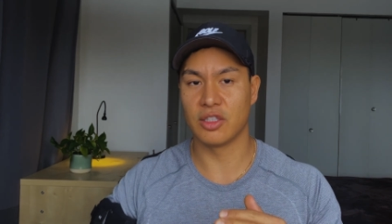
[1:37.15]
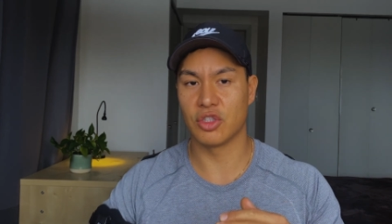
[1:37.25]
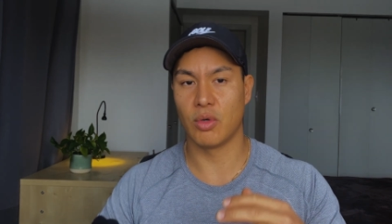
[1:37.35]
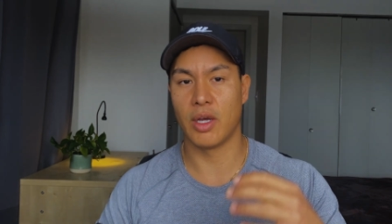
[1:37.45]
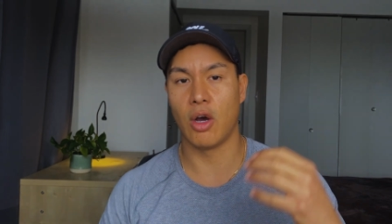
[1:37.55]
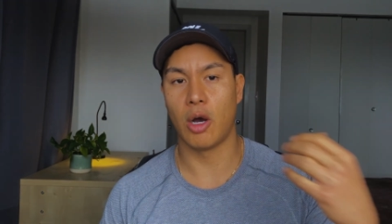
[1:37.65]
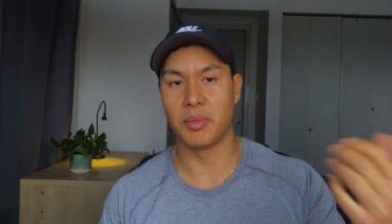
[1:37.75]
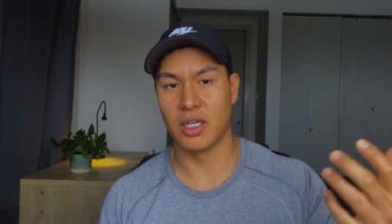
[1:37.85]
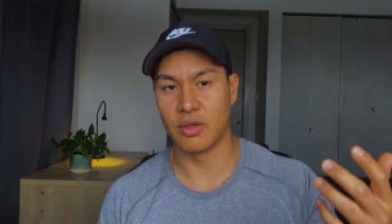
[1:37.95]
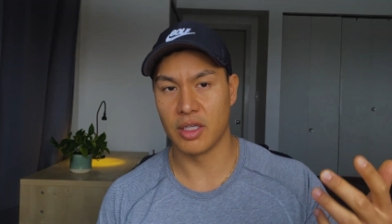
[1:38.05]
And so I
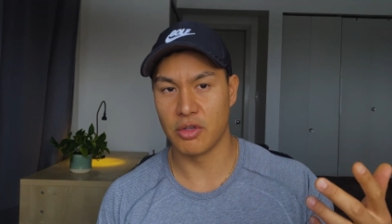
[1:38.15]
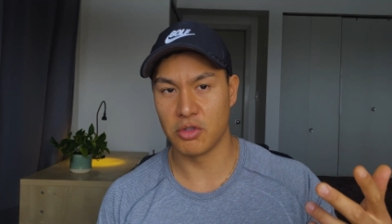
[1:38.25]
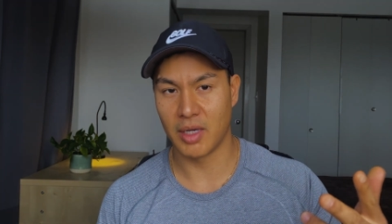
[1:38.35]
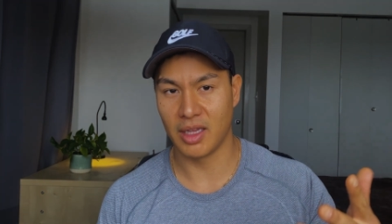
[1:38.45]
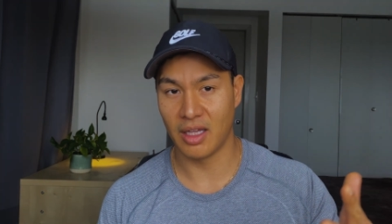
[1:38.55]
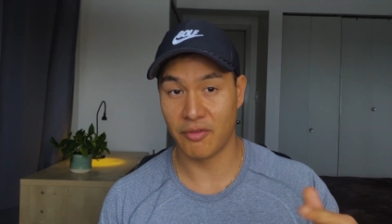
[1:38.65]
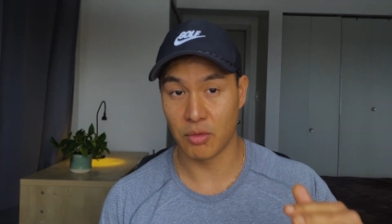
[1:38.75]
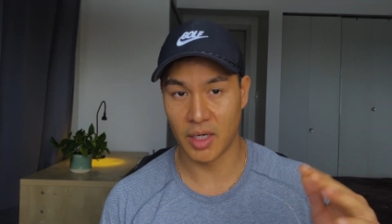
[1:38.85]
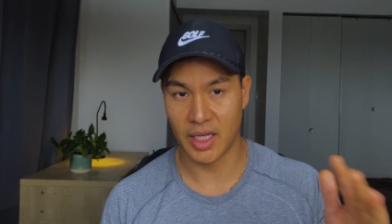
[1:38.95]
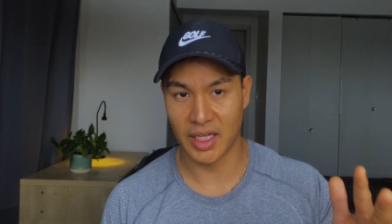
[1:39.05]
opt out and use my
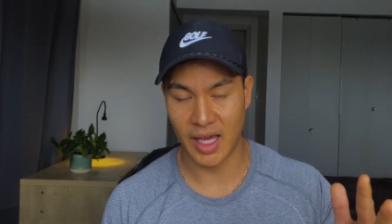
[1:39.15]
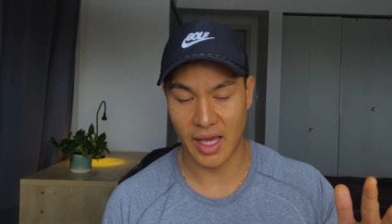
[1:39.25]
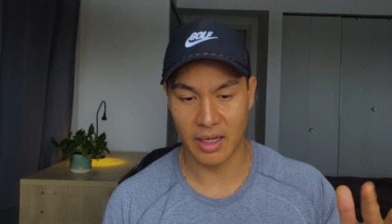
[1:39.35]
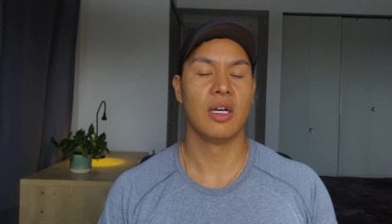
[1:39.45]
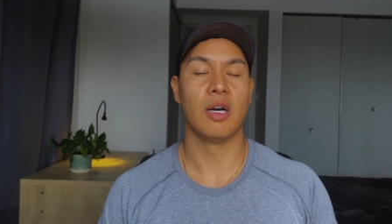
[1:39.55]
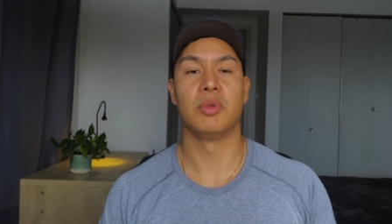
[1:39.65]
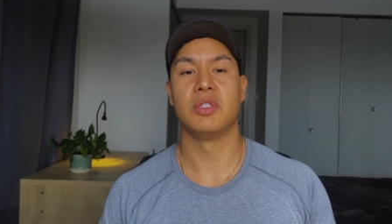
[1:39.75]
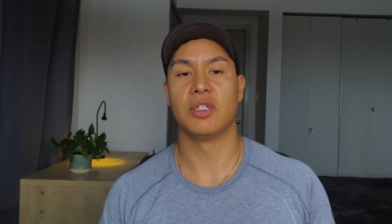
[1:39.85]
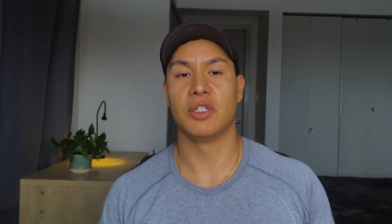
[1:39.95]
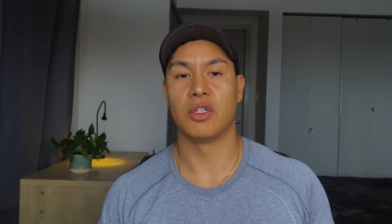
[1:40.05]
left when I can up
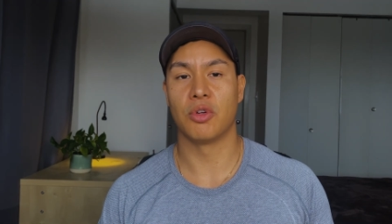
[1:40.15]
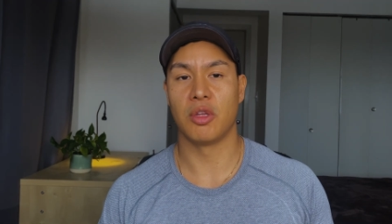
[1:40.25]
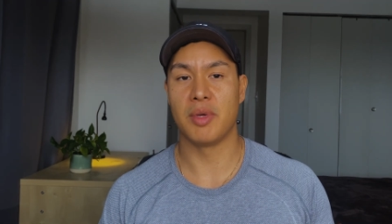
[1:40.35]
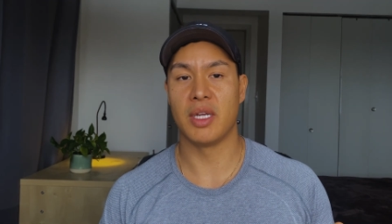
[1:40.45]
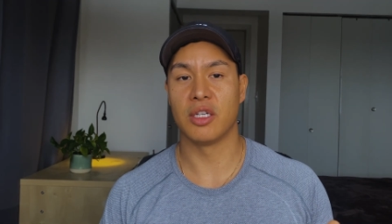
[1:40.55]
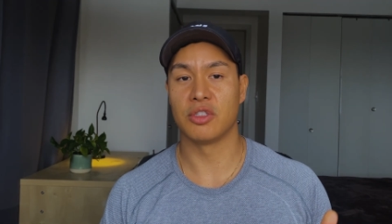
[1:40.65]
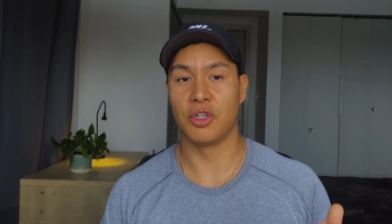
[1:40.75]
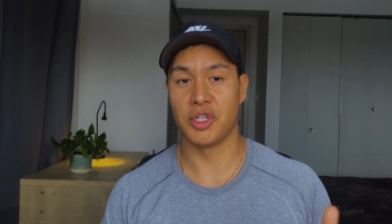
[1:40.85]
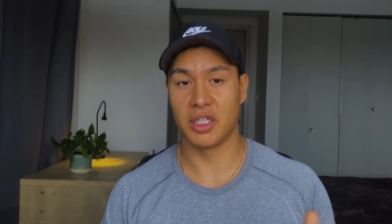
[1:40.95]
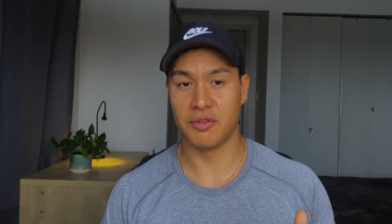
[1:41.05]
until your orthopedic
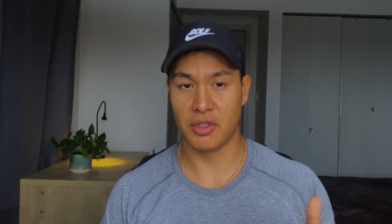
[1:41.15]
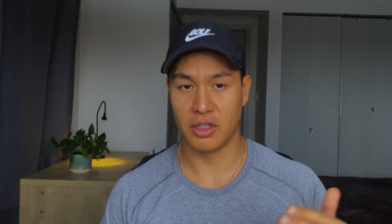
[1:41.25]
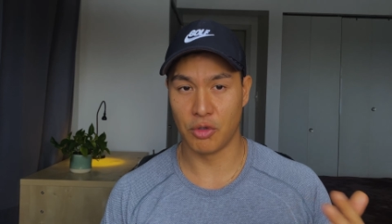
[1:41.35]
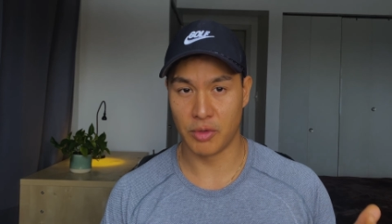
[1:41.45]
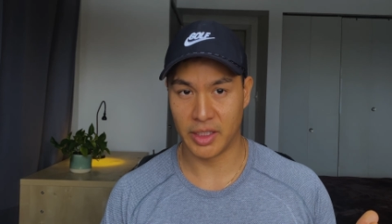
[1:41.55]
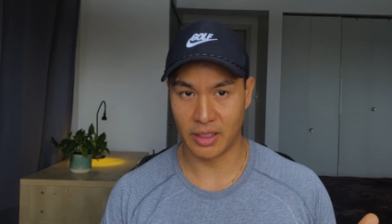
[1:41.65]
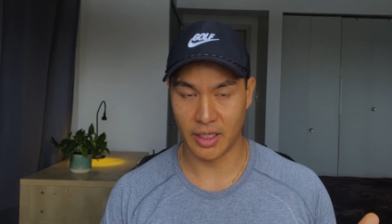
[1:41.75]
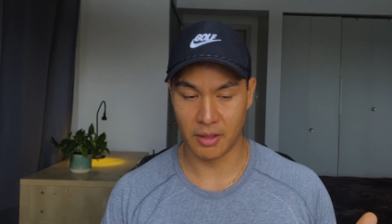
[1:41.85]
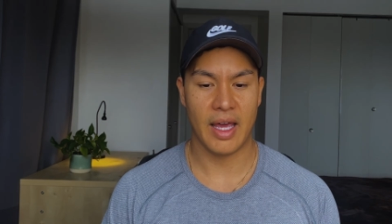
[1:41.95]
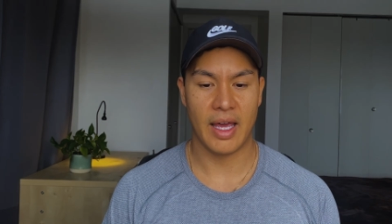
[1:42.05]
surgeon gives you the green
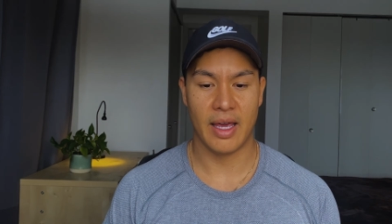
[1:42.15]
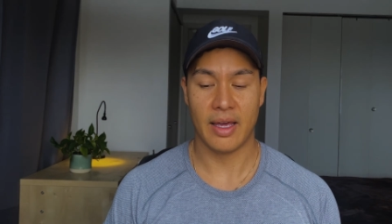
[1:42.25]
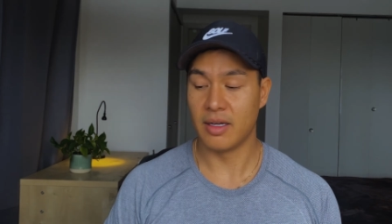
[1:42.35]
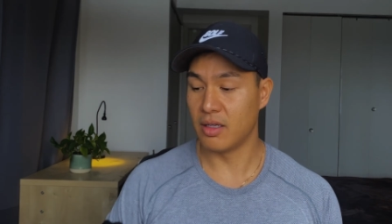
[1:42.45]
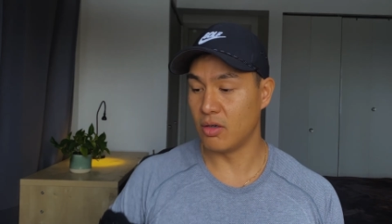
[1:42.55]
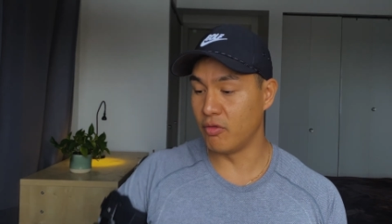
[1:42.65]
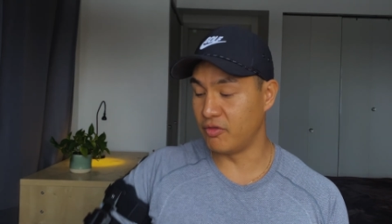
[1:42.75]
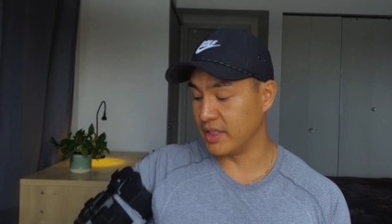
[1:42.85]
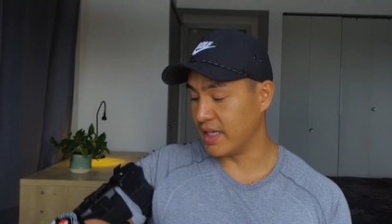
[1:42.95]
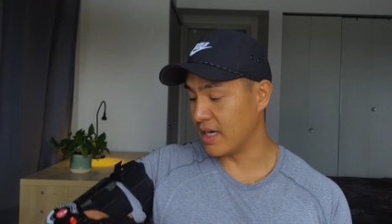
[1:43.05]
light and
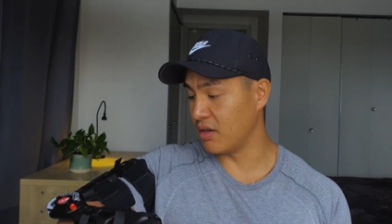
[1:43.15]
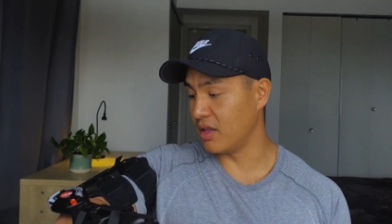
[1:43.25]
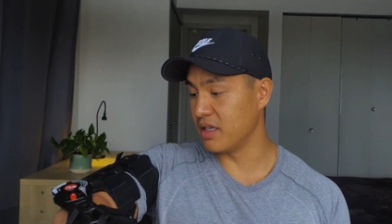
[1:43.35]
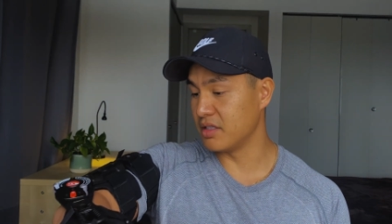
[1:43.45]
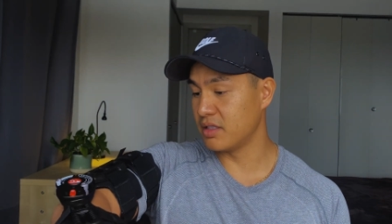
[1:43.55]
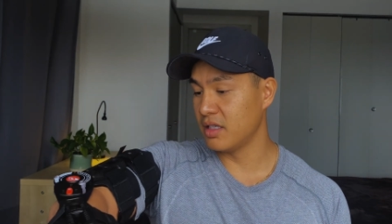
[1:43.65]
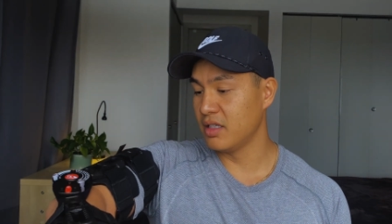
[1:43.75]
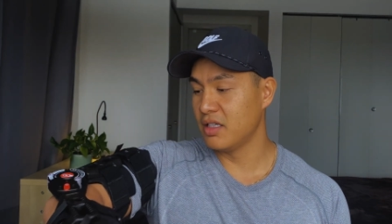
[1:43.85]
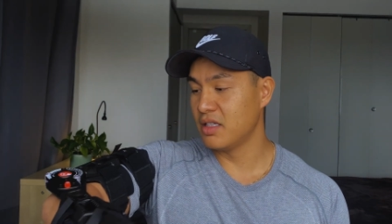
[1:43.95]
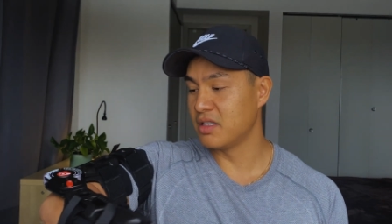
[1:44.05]
hopefully get out of this
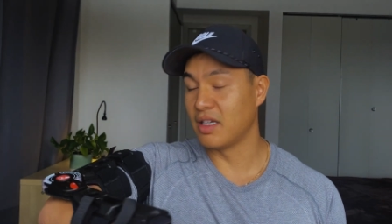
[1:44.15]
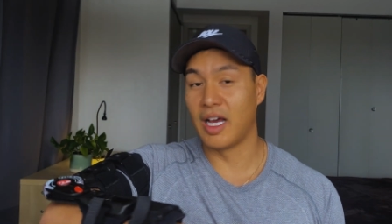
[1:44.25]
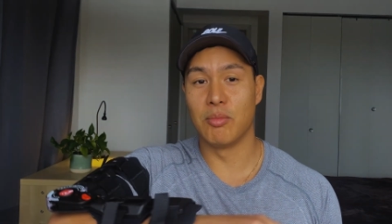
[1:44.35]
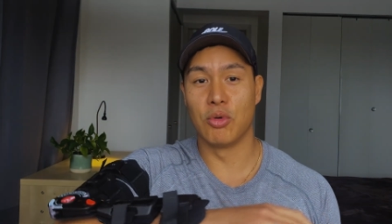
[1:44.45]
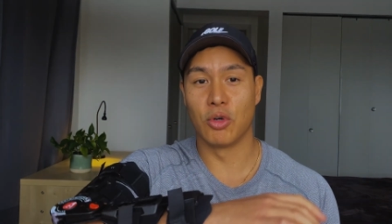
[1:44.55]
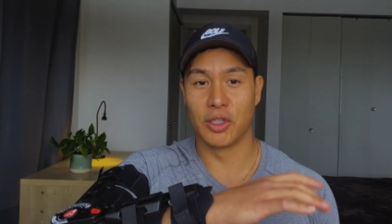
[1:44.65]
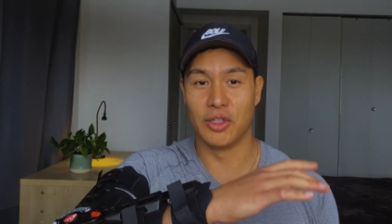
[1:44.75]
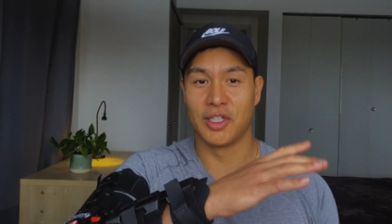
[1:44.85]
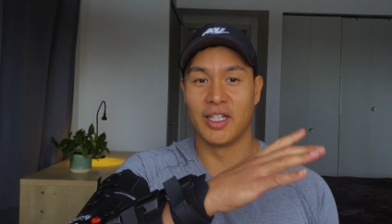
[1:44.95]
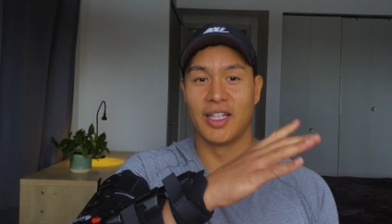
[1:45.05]
cyborg looking